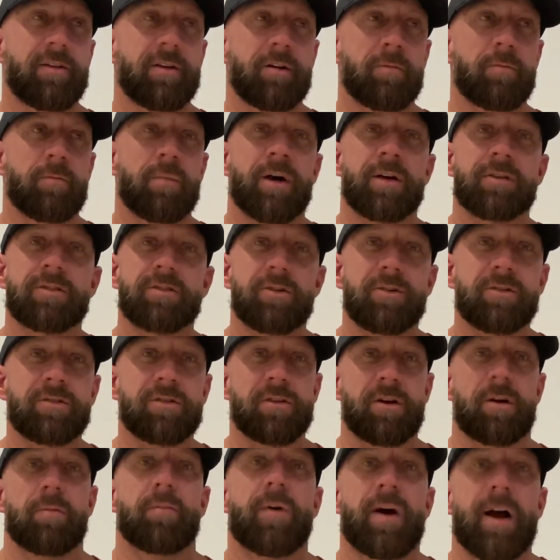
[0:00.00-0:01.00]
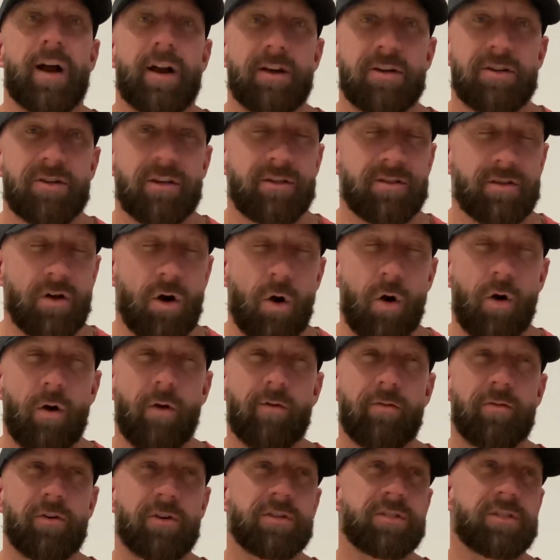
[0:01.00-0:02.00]
muscles and your body just
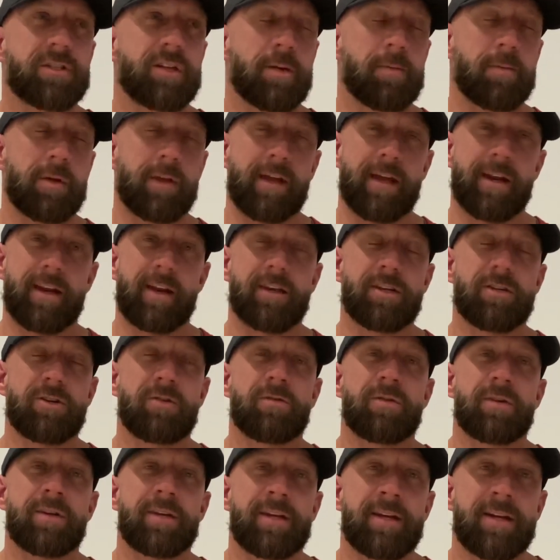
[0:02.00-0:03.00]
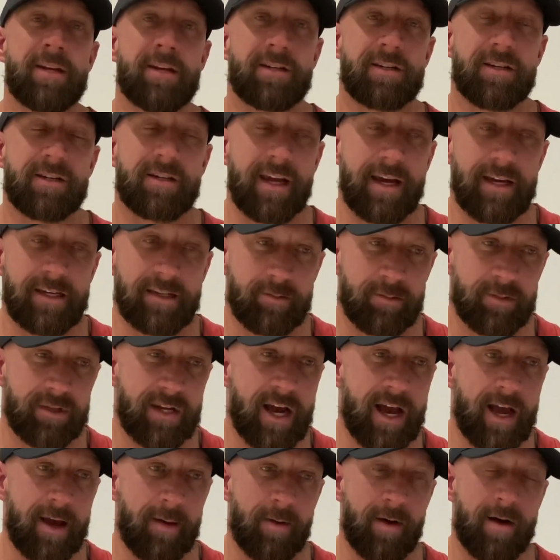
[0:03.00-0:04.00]
overstimulated. You need to take some
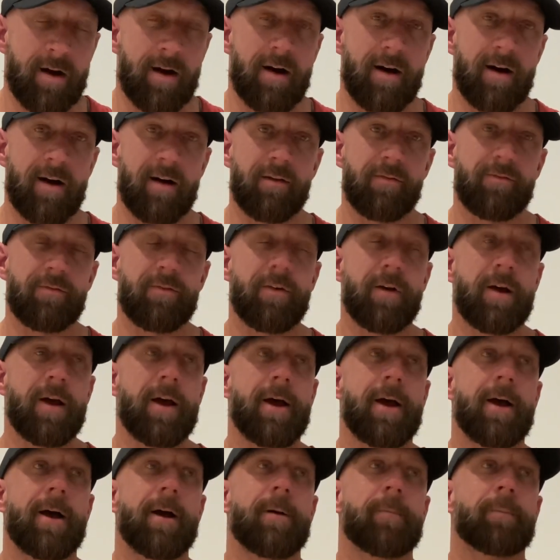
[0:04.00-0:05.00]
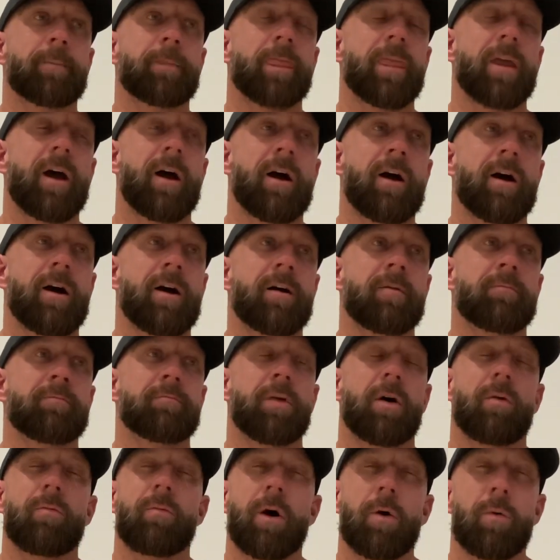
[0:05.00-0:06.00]
time off.
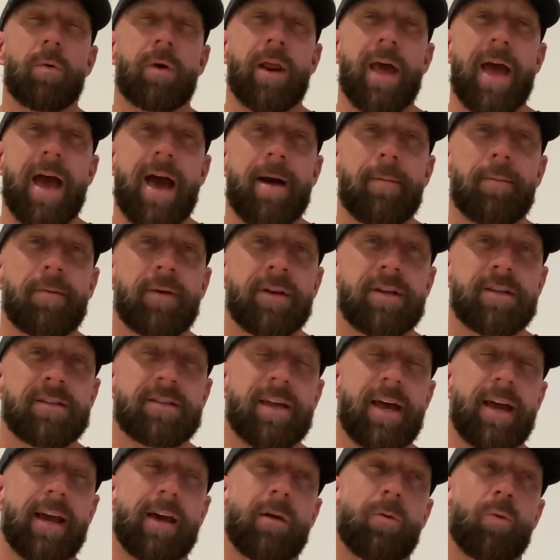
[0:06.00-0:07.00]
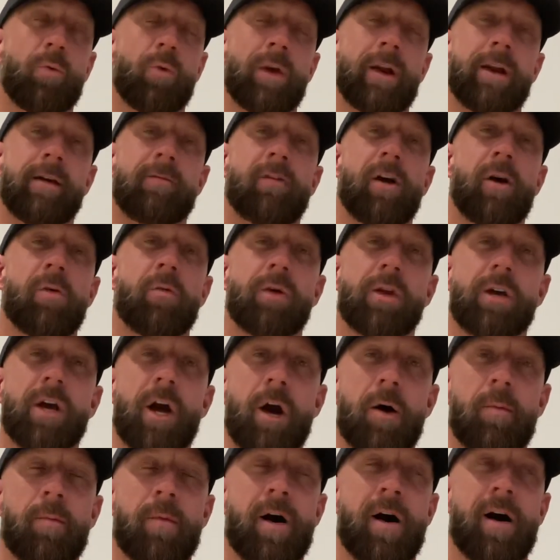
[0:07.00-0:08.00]
But what would happen is like whenever I would
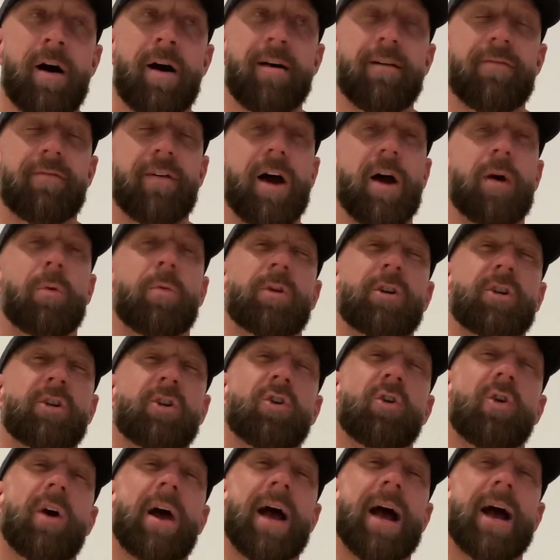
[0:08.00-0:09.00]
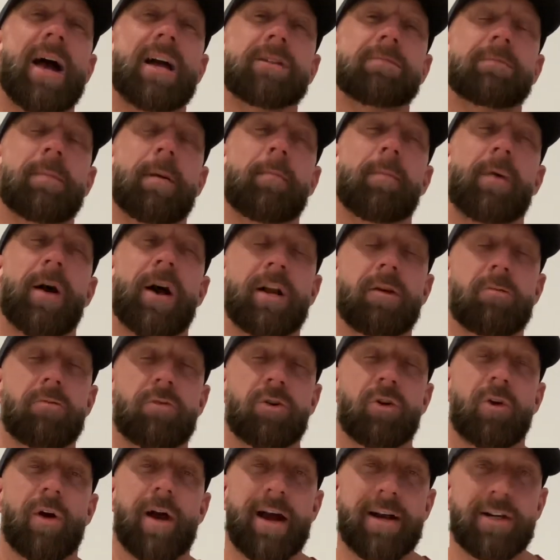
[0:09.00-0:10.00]
come off, I would crash. My body
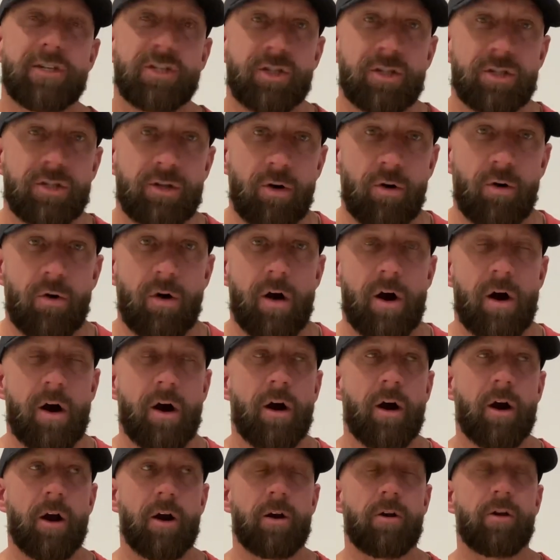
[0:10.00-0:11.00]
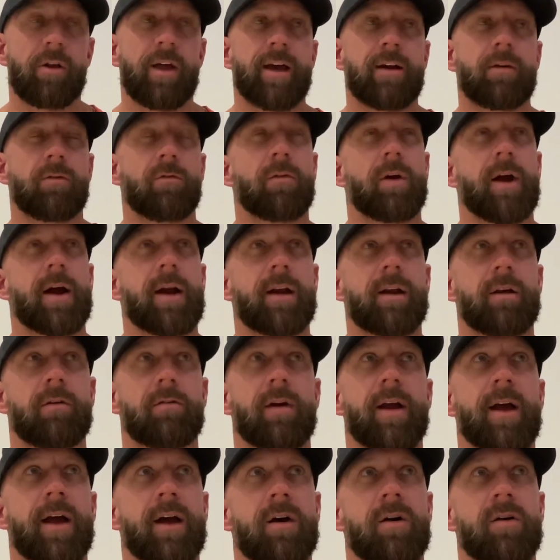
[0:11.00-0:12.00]
would crash so hard, like right
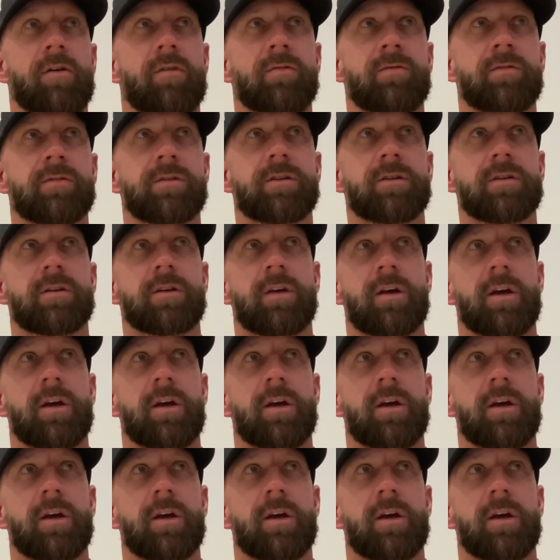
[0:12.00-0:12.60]
around